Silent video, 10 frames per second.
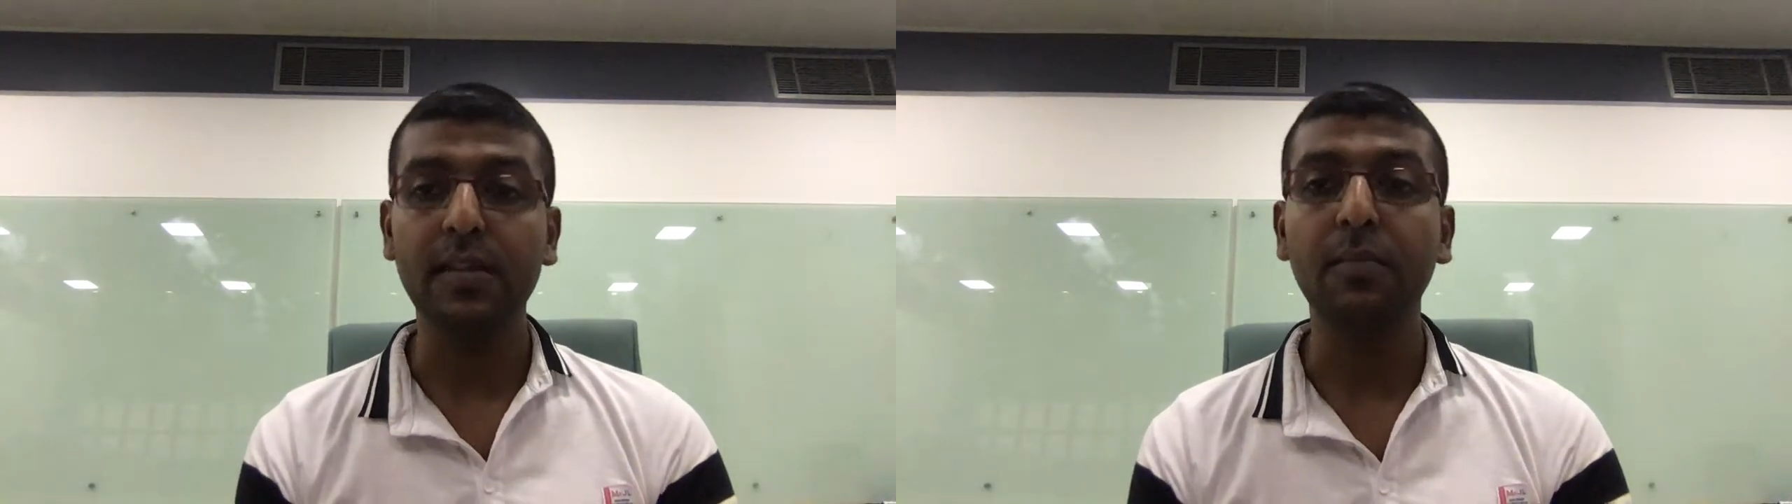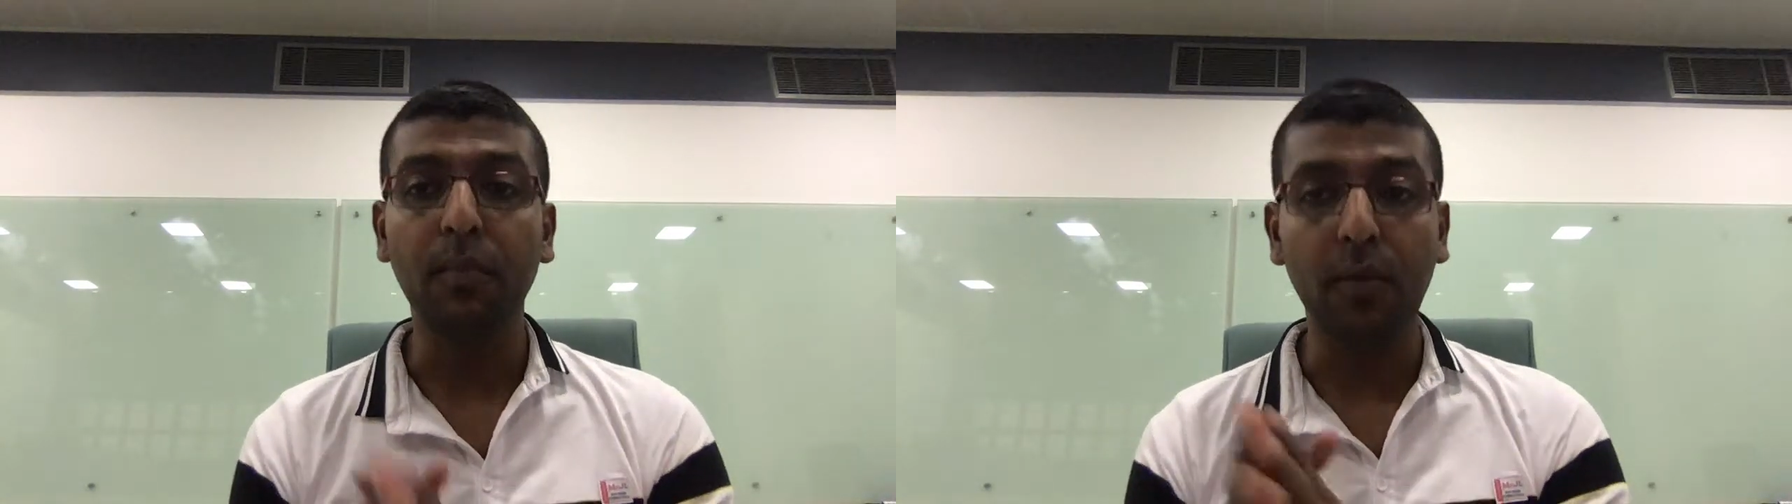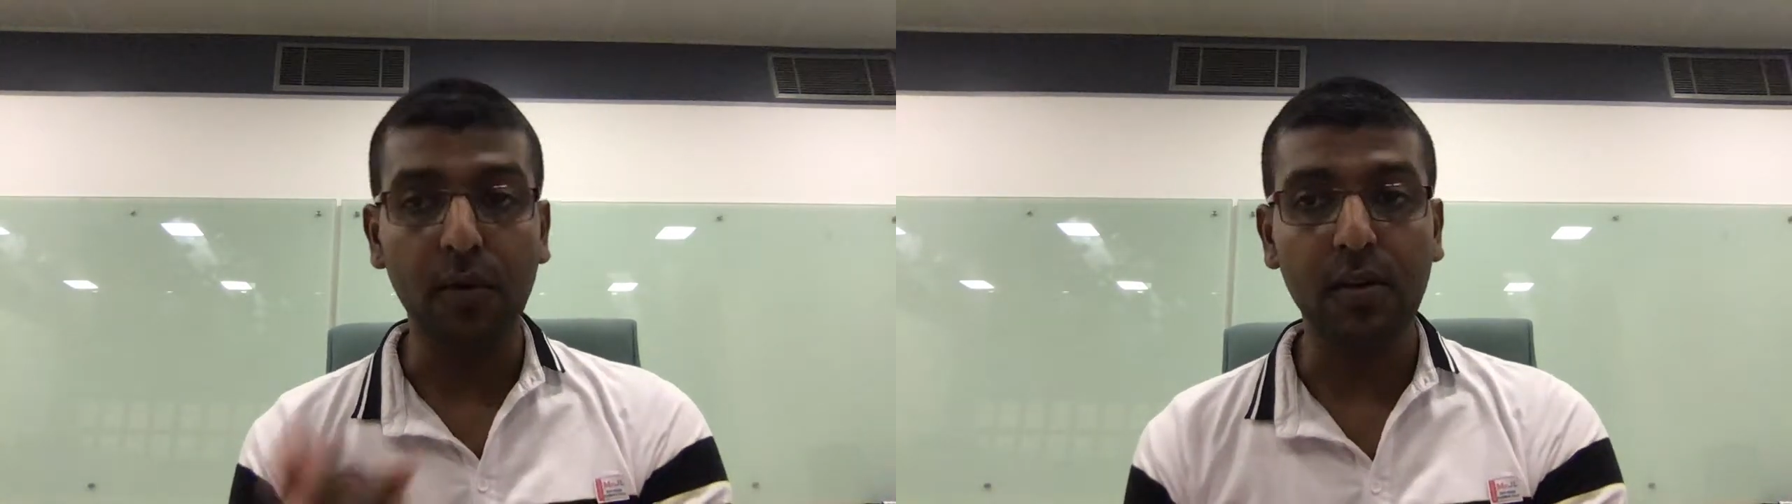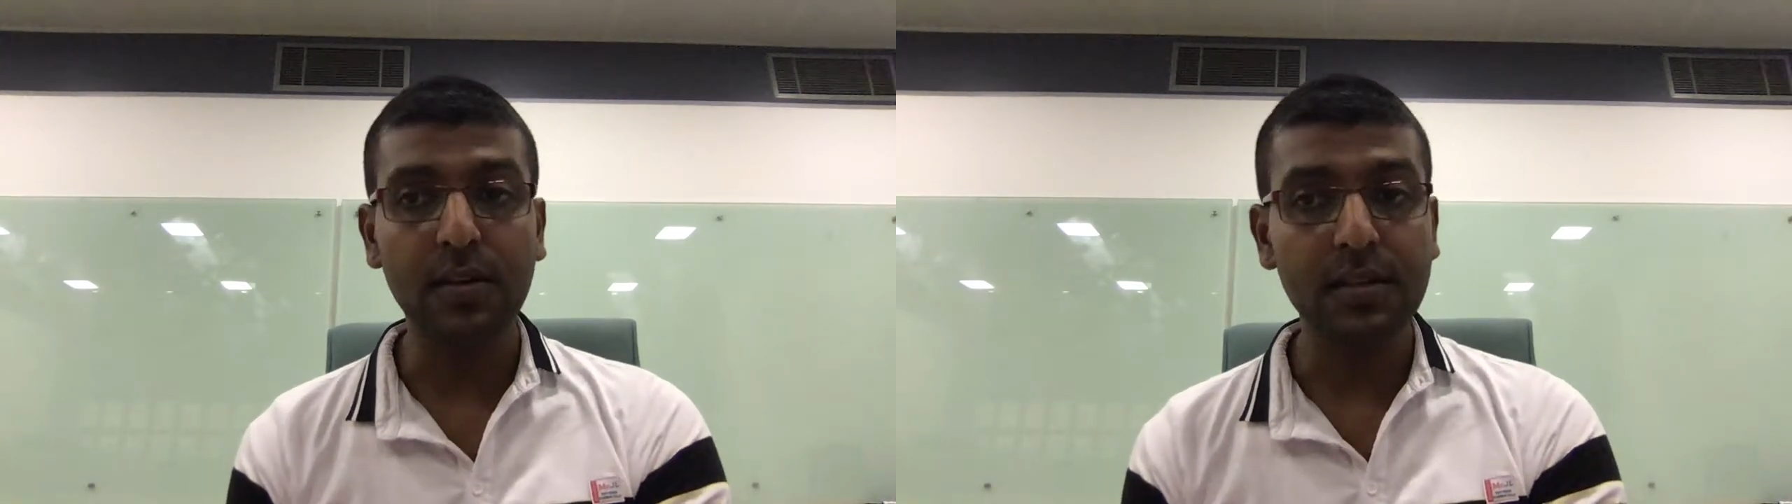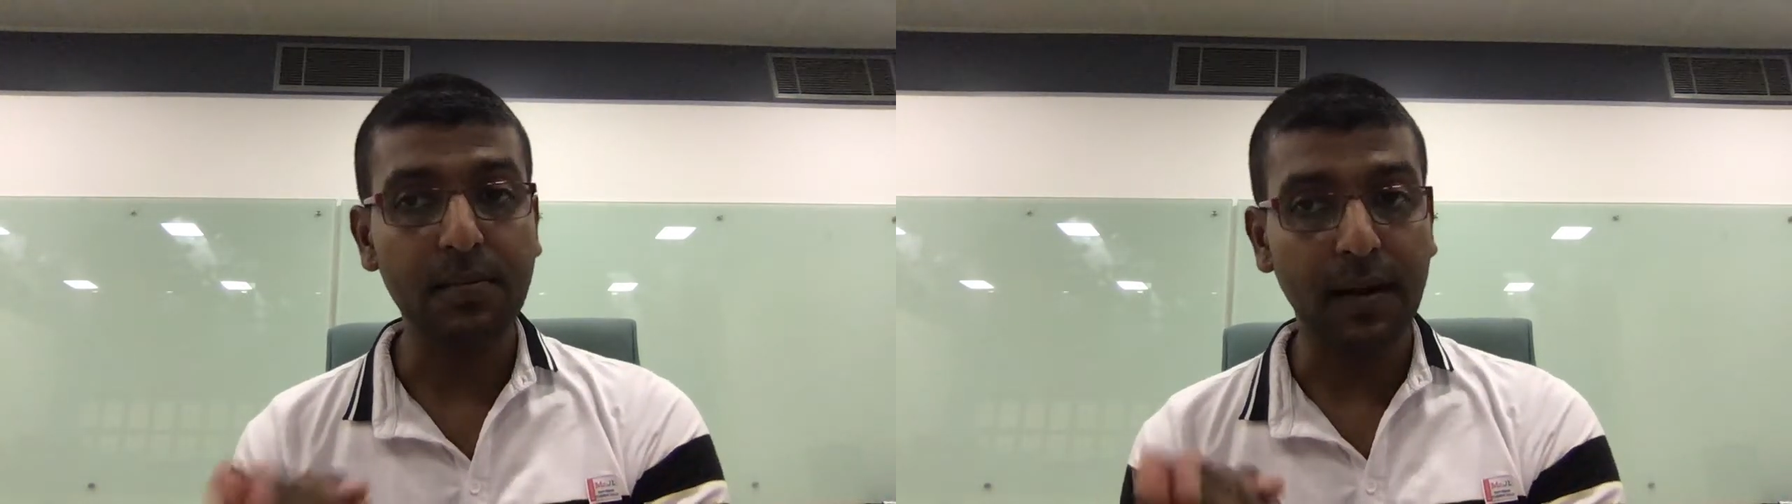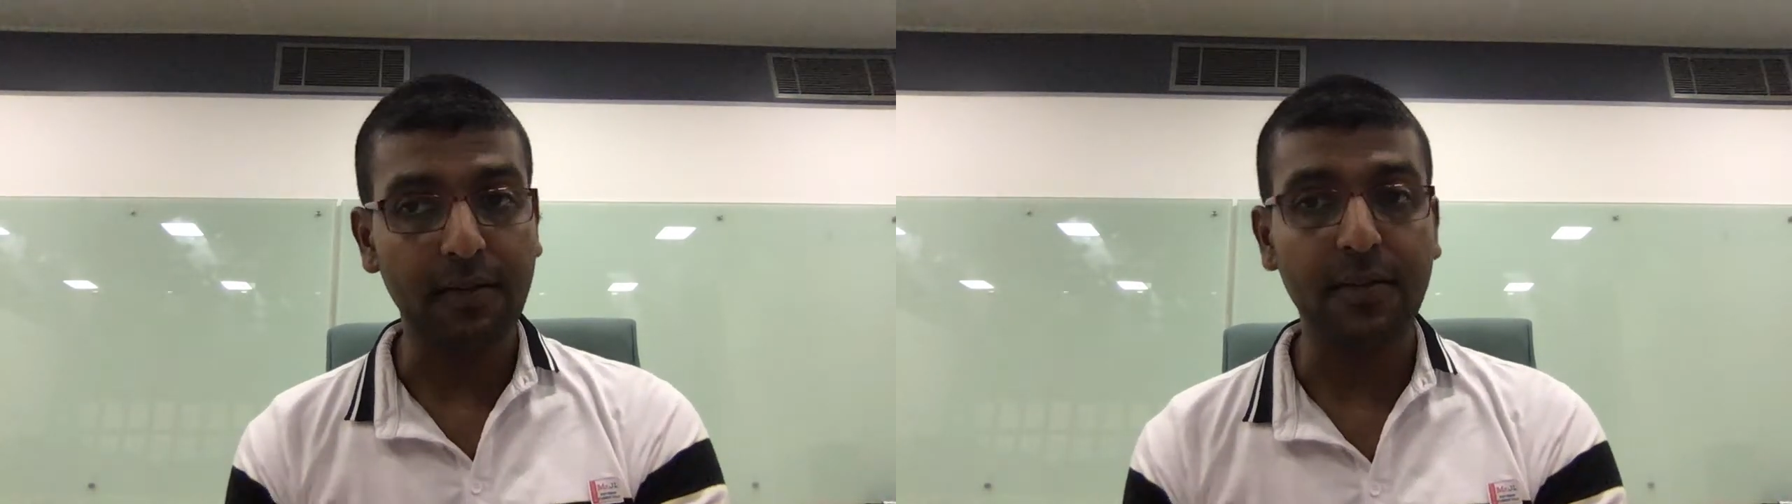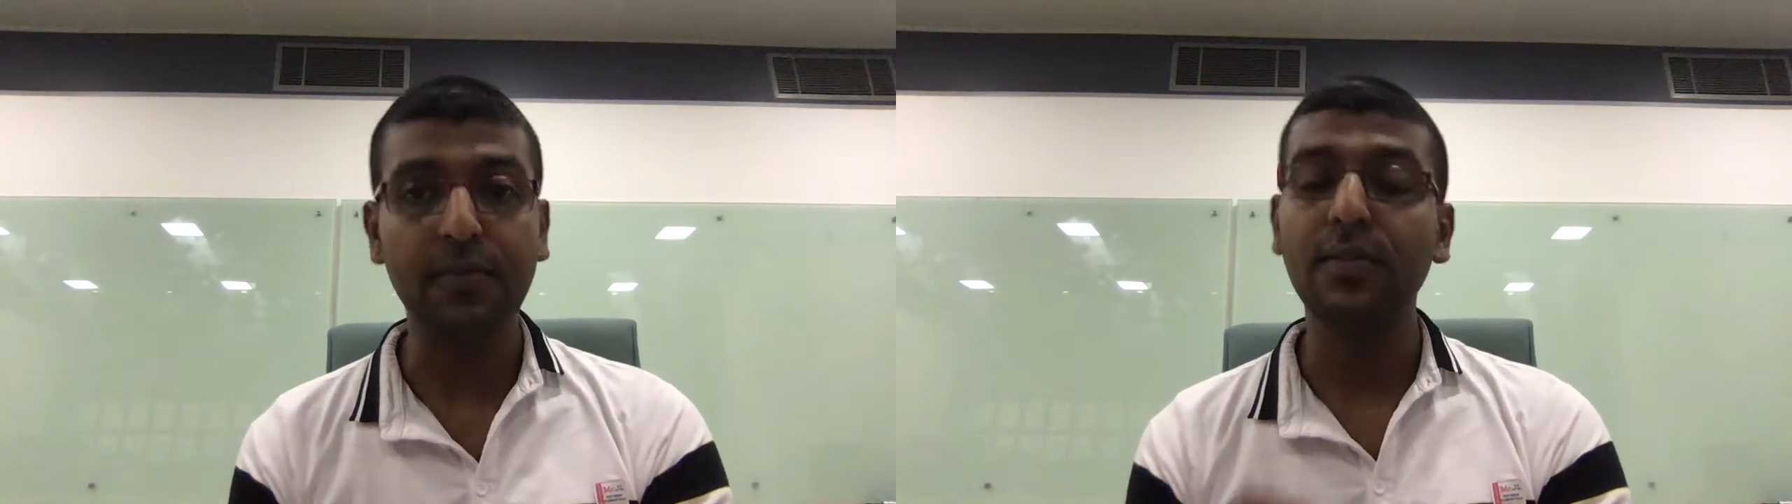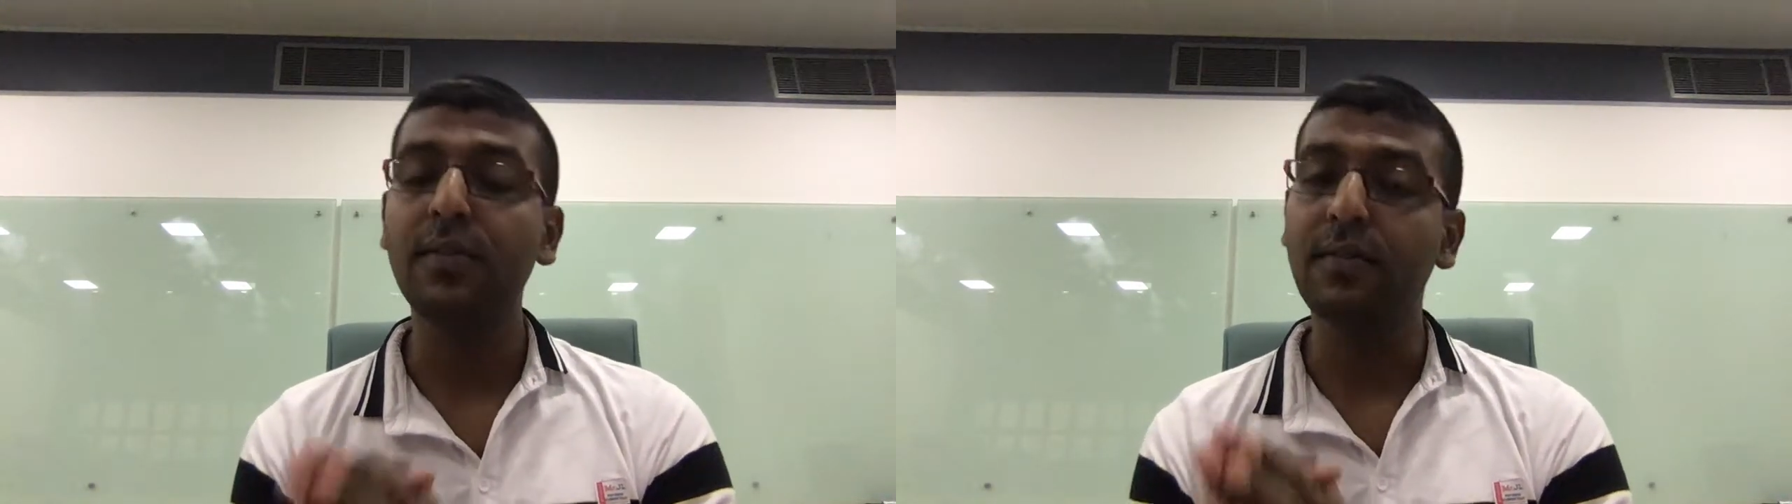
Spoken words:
the most powerful